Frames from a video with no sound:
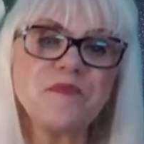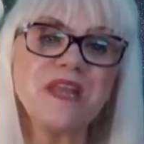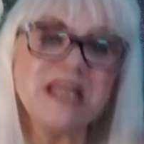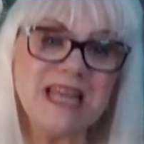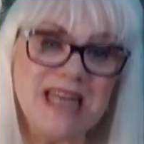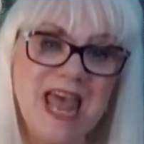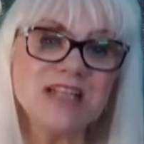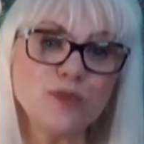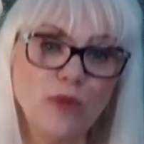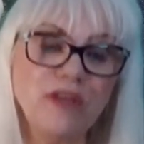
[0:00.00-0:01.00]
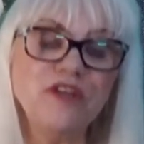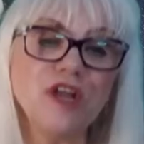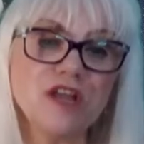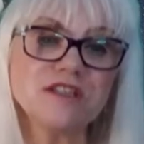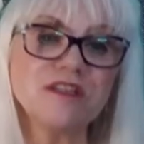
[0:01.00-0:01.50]
Connect with your
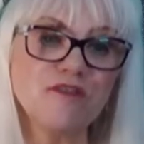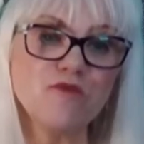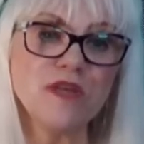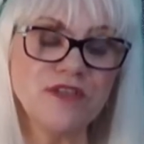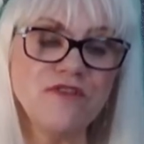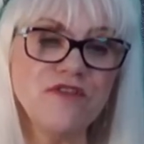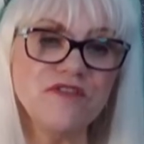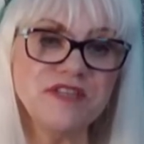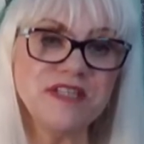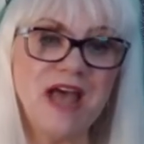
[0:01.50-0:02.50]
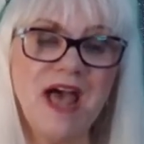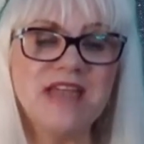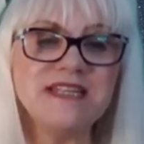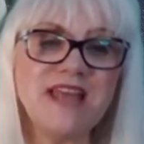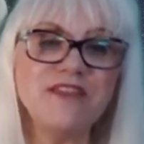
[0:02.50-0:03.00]
lost loved ones on the other
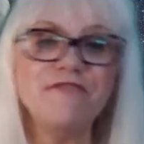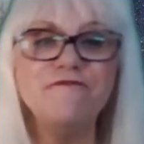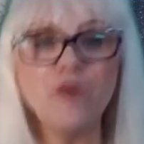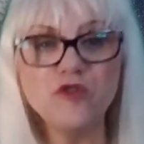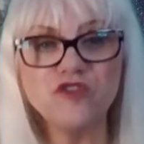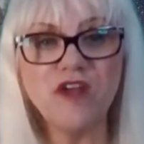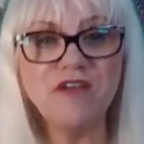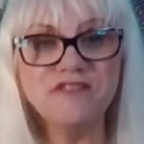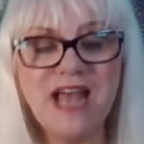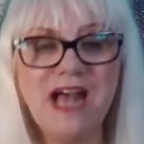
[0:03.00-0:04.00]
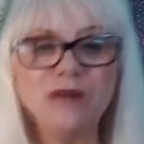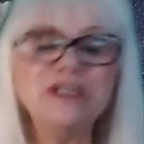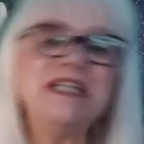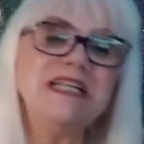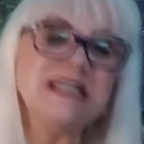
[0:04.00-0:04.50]
side, get the photographs out,
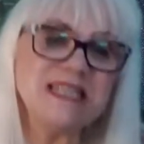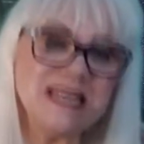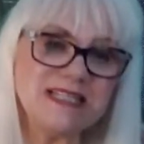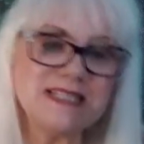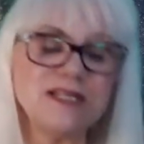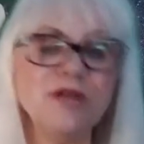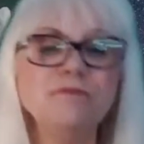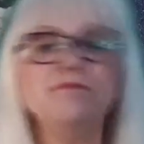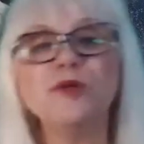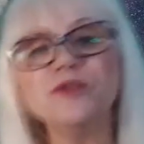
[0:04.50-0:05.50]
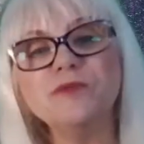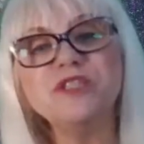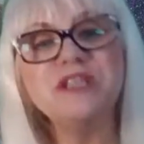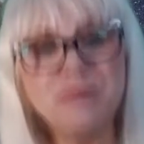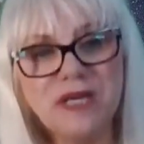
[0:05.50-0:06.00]
kiss them, put them under
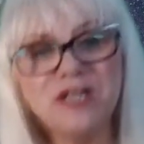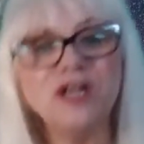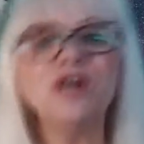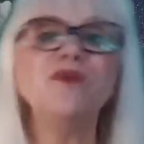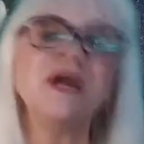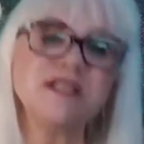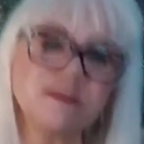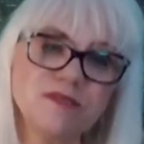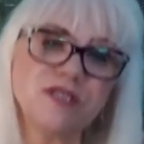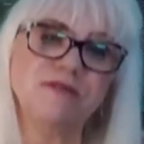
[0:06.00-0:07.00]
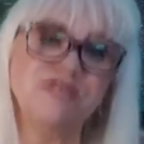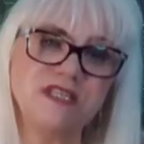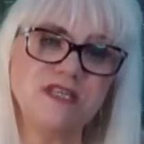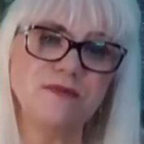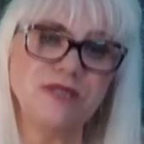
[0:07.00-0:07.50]
your pillow, ask them to come
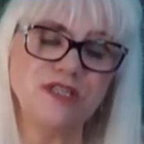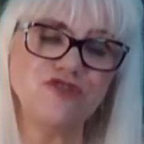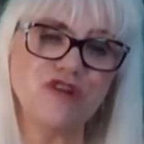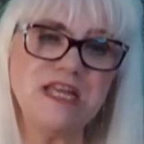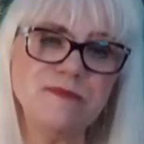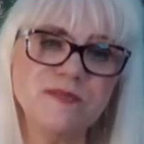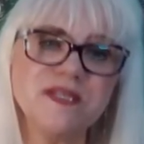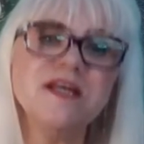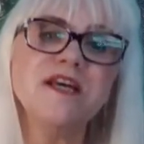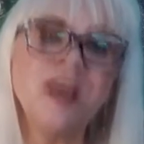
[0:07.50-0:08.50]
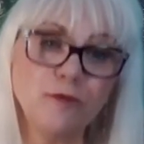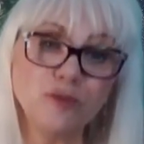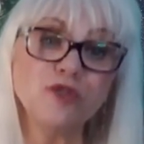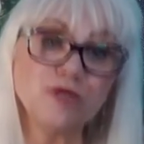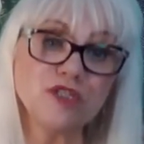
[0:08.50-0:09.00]
visit you in your dreams, and we'll
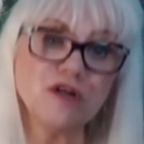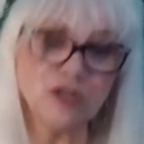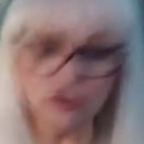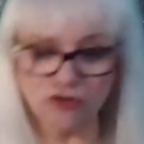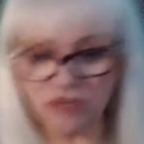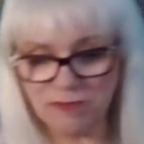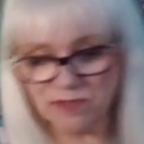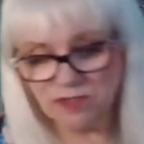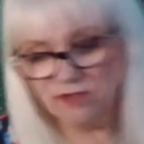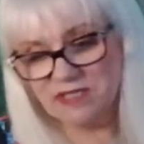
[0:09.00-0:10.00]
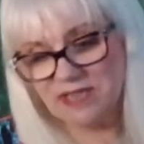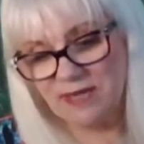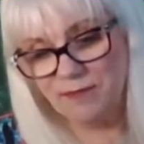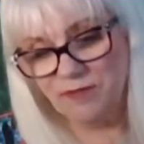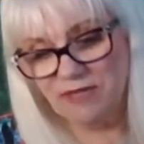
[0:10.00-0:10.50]
do a talk on dreams another
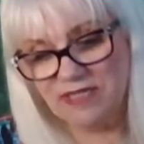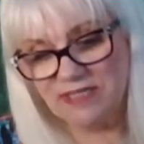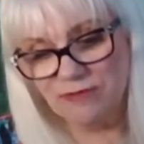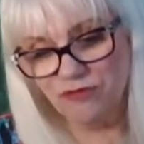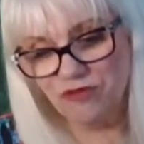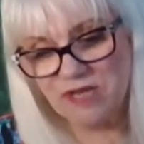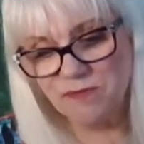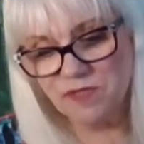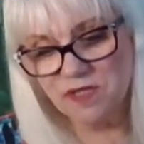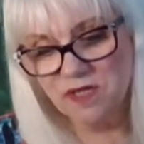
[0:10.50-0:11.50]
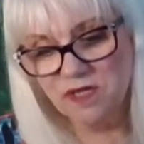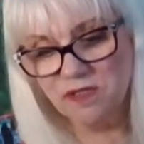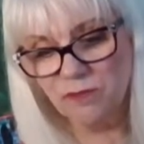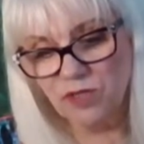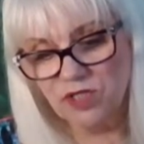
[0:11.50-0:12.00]
time. I'll write down dreams
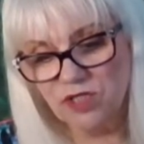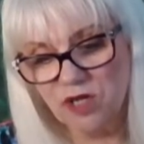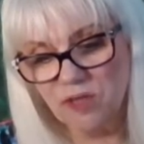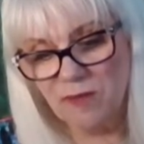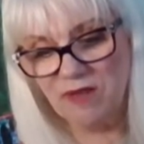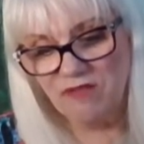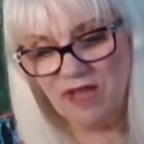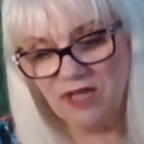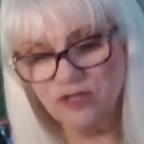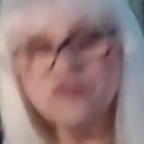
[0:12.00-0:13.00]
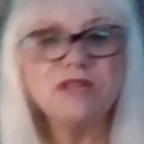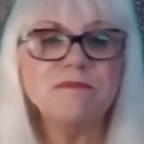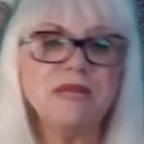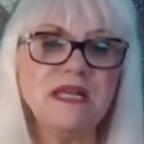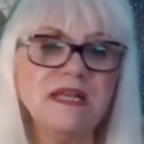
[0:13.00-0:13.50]
that we can talk about that, and dream
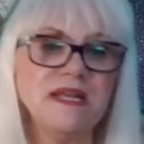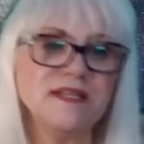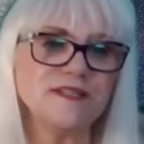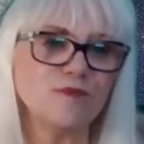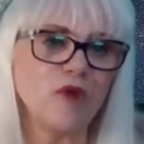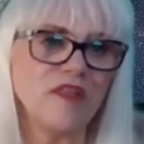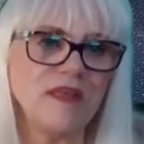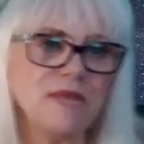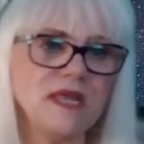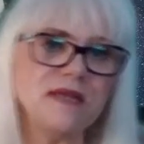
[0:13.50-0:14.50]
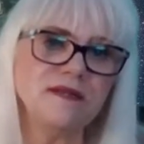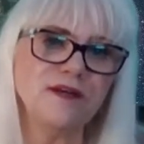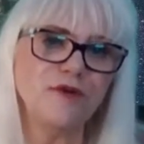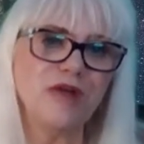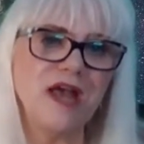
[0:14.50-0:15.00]
meanings and what they mean,
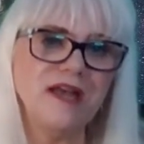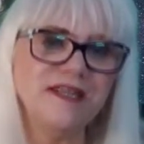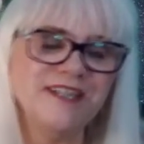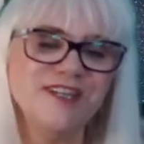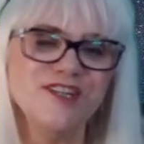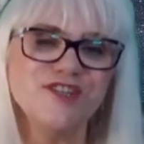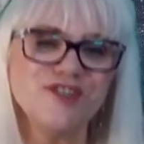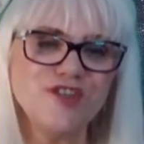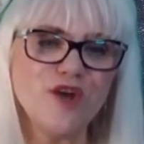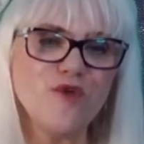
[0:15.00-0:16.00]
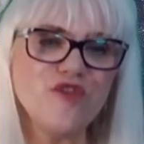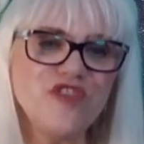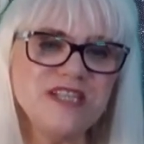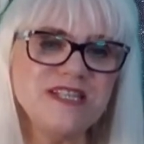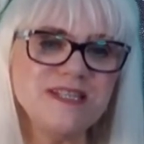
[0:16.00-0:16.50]
okay? So
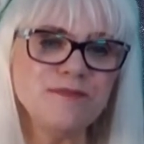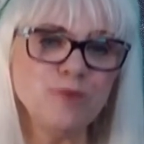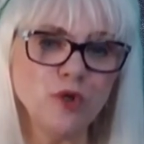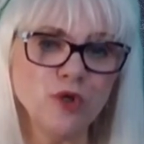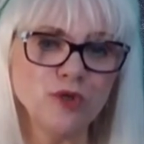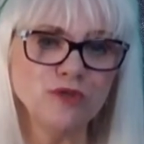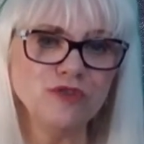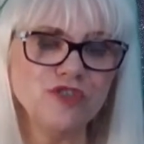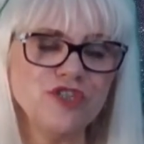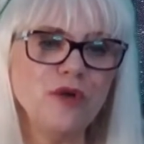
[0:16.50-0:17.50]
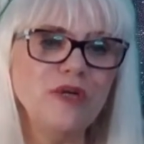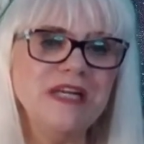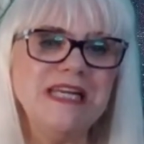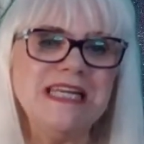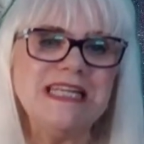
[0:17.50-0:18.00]
this is important. So
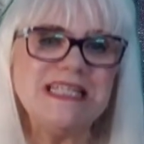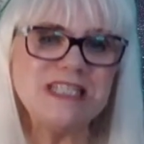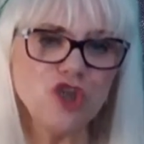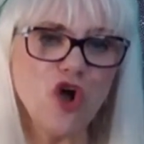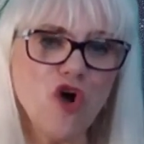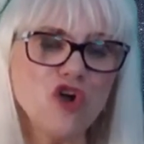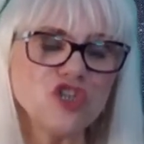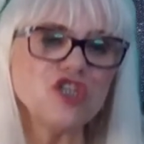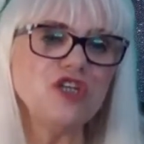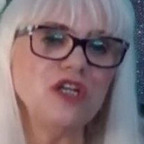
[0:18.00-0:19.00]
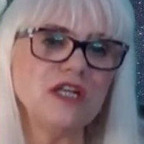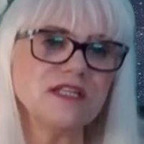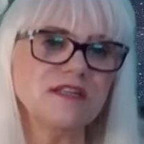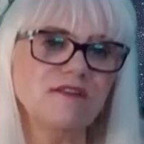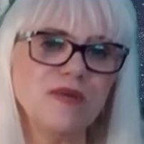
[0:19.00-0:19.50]
talk to your lost
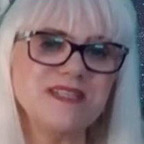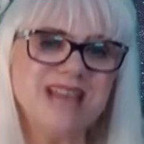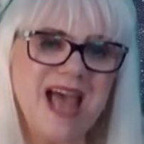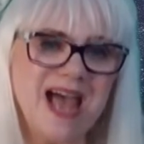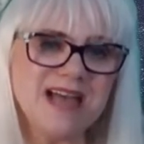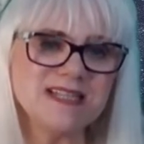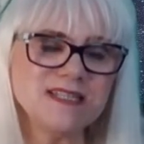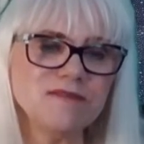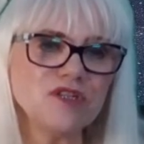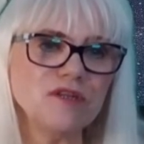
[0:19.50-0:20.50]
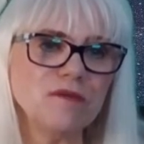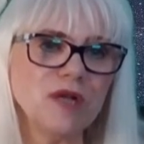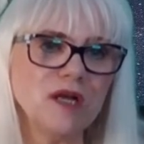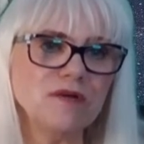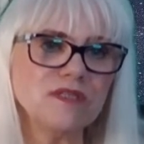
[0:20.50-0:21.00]
loved ones, ask them to come
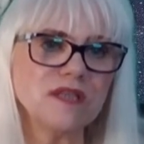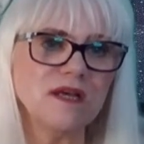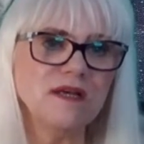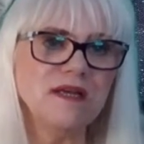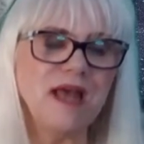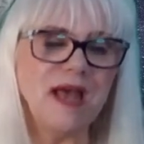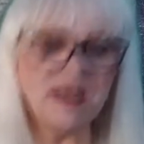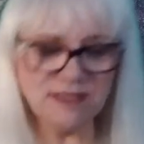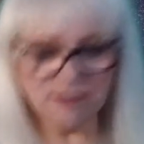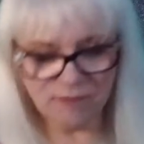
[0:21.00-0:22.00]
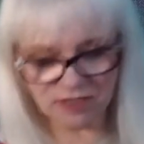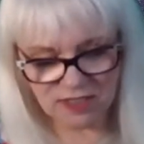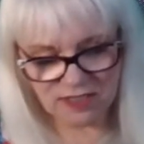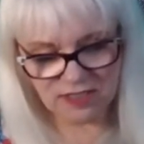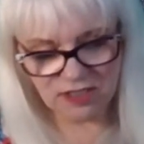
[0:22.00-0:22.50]
closer, ask them to
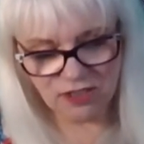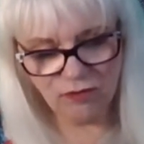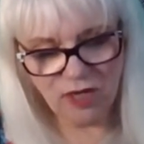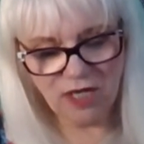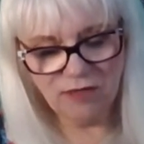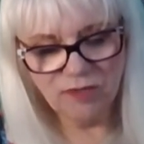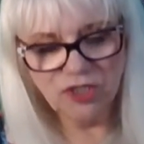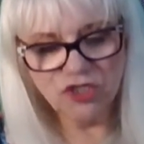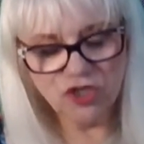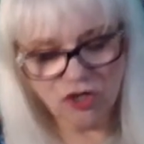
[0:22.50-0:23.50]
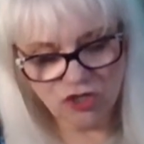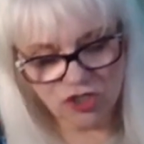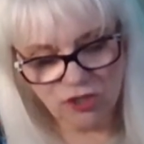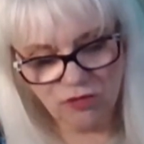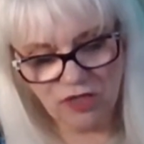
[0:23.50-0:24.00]
talk
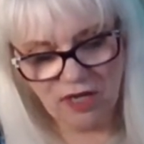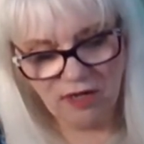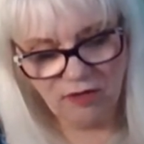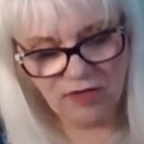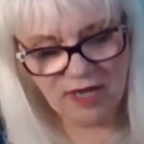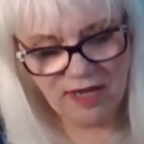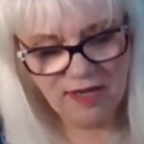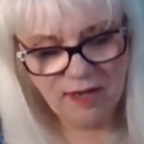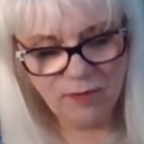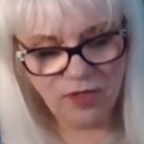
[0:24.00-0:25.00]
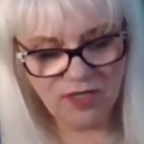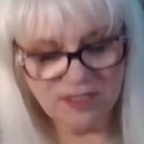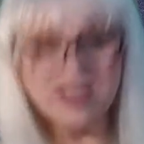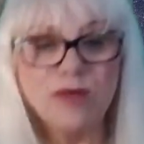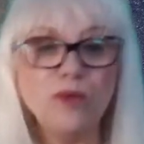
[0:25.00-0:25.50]
to you, okay? Because
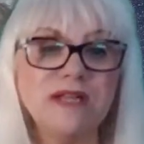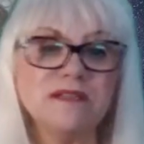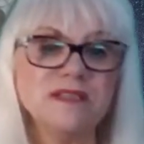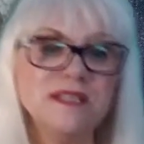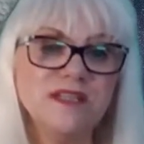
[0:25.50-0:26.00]
they will.